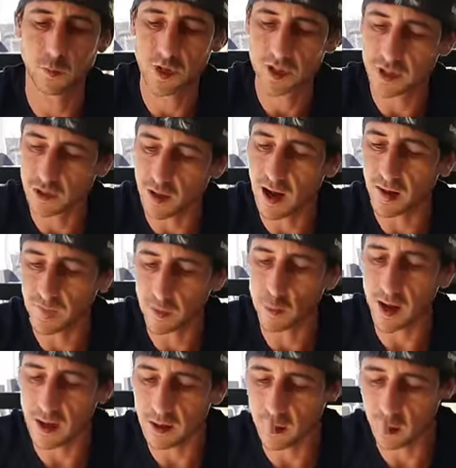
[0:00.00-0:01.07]
we still have a
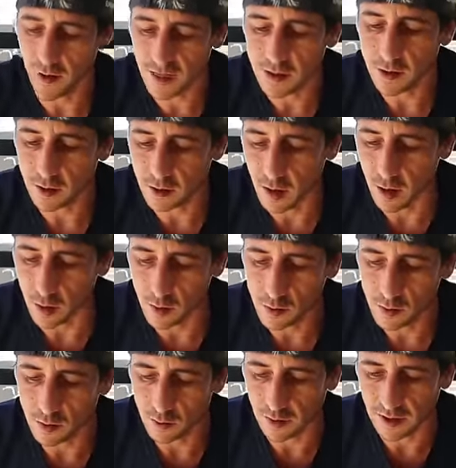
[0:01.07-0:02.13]
way, ways to
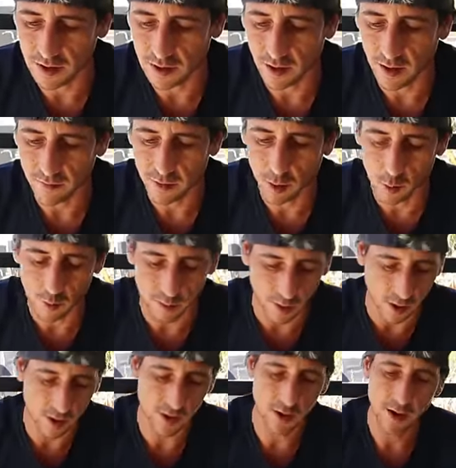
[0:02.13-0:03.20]
go. We still have the whole
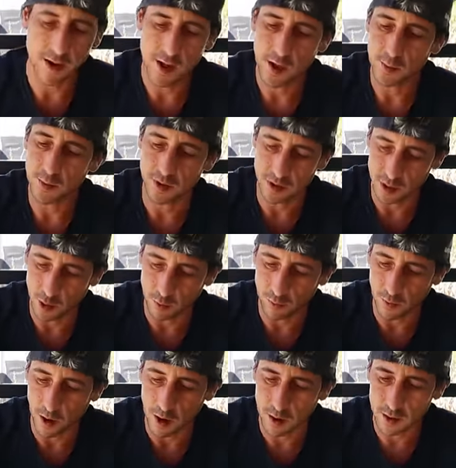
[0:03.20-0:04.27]
book. But so
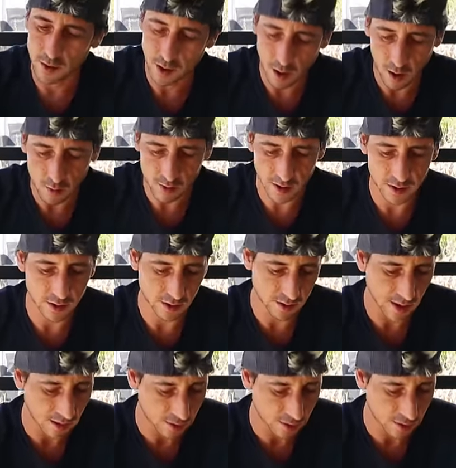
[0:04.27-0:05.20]
far, you know, it's